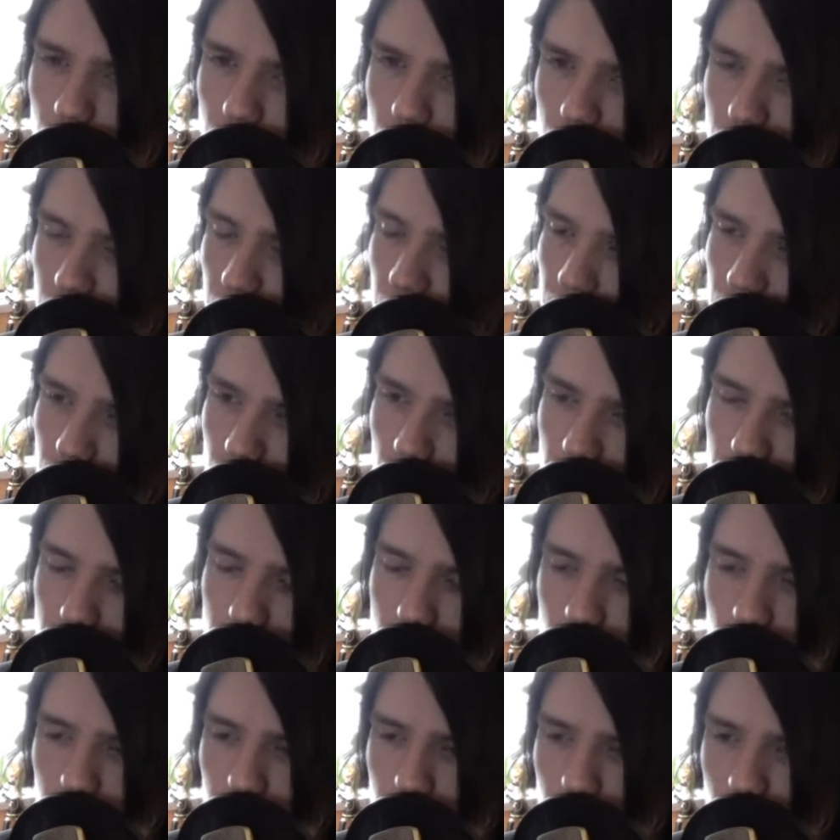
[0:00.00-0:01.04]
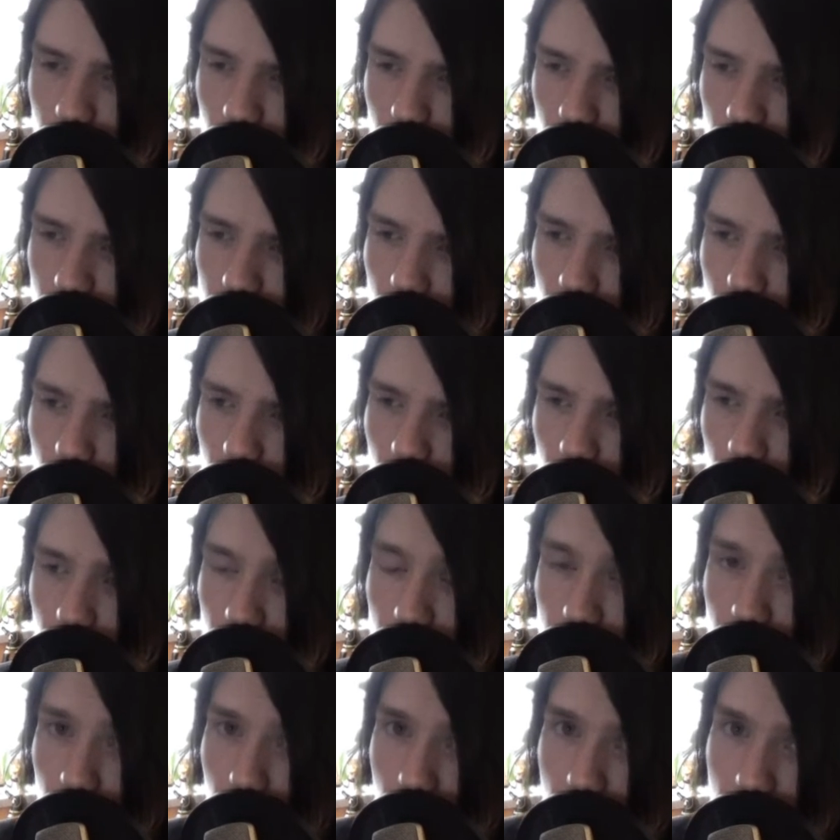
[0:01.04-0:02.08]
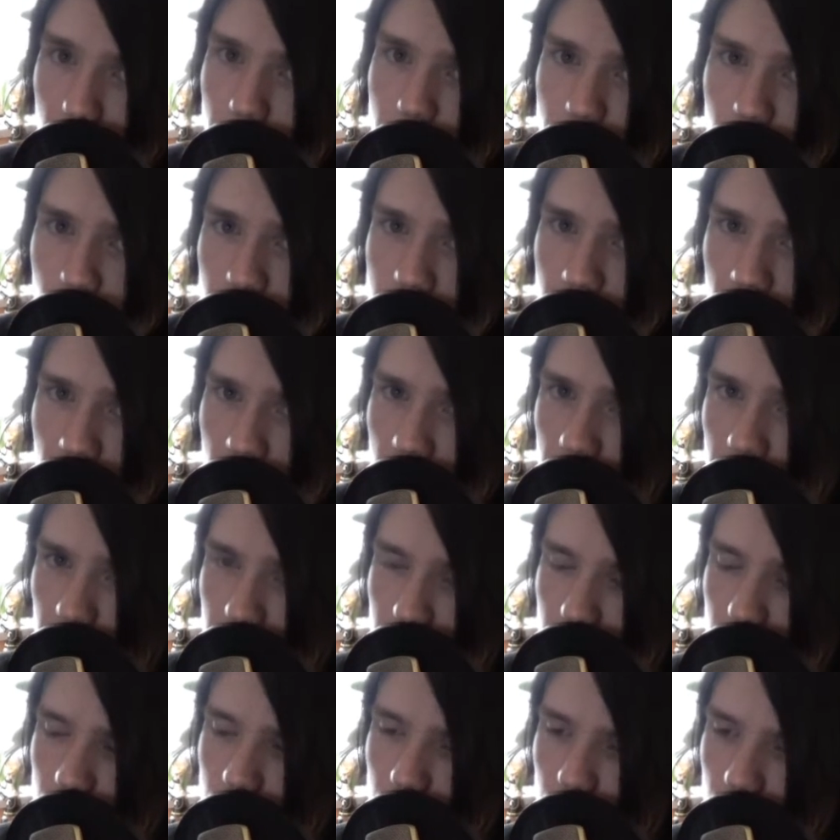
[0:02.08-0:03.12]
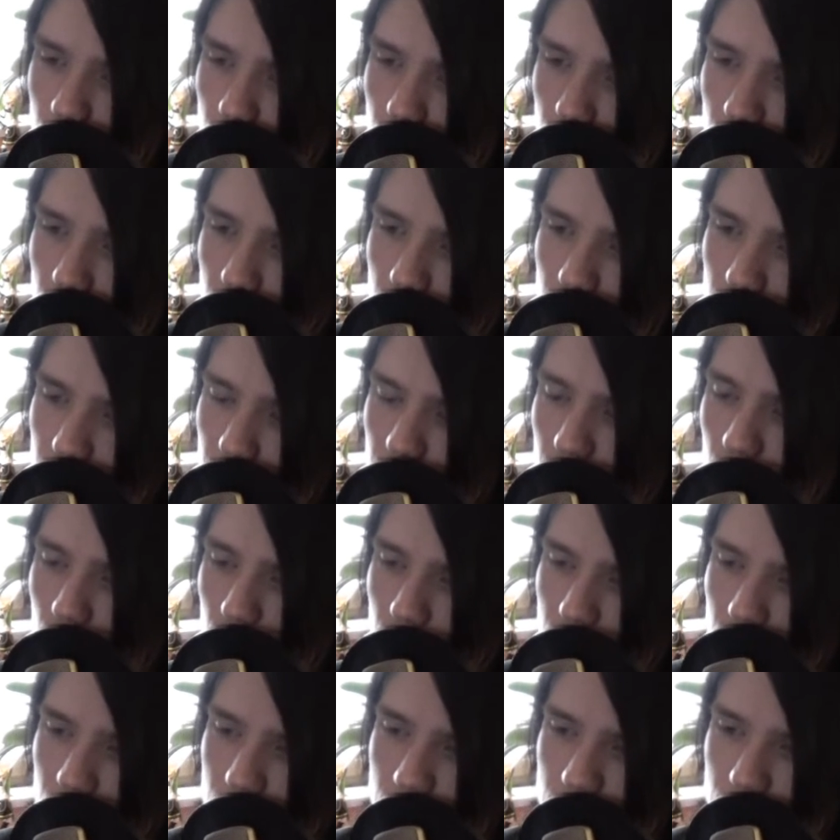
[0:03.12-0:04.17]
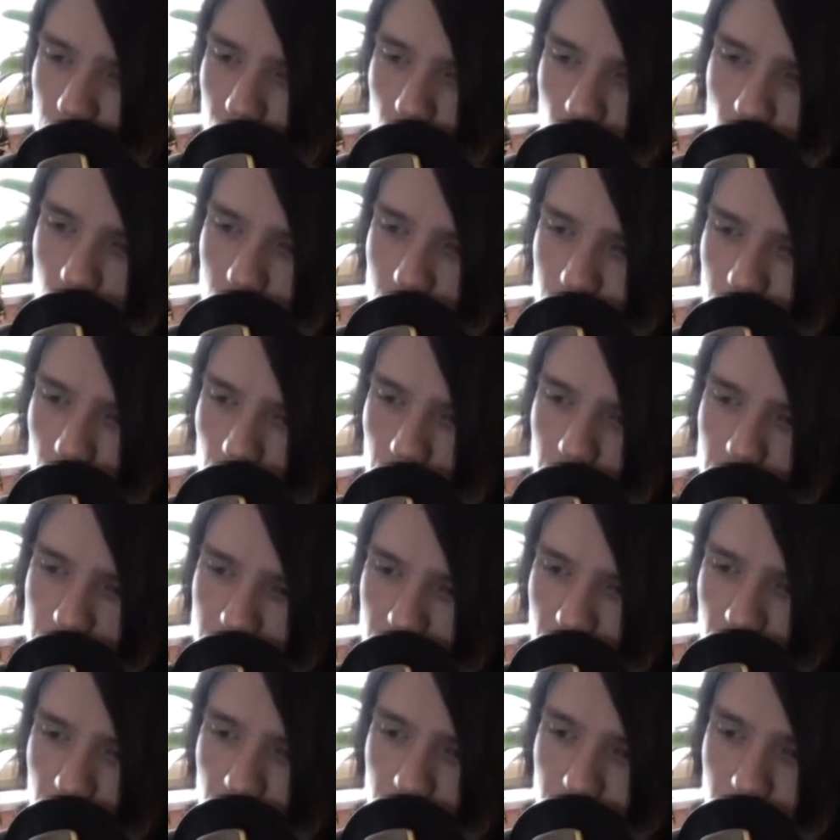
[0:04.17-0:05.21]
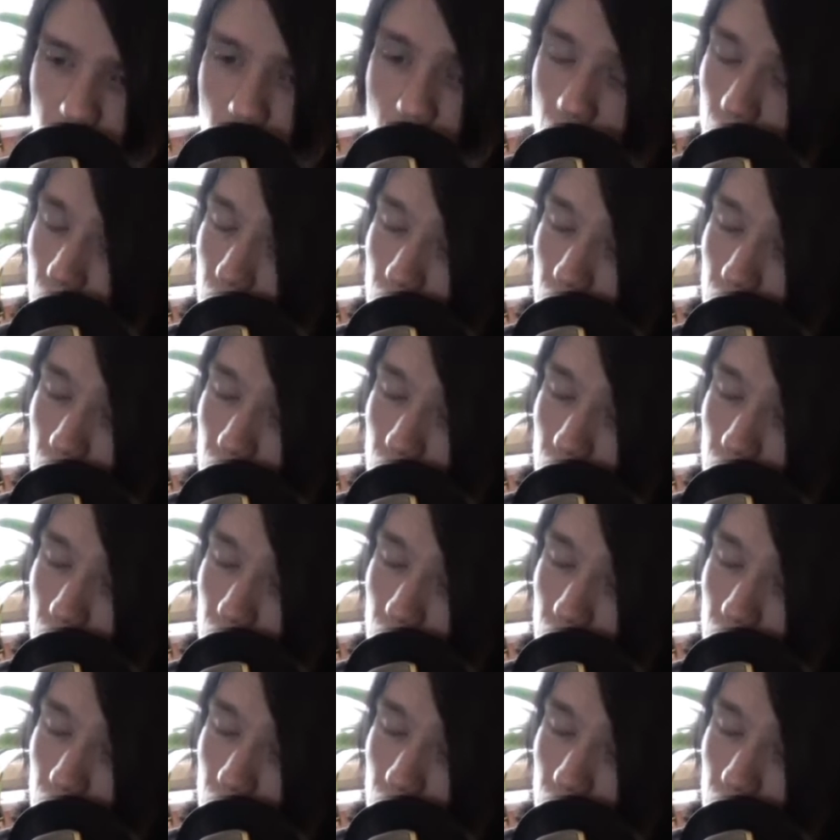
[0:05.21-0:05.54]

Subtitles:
the second episode, because I had no time to record it, so I watched by myself,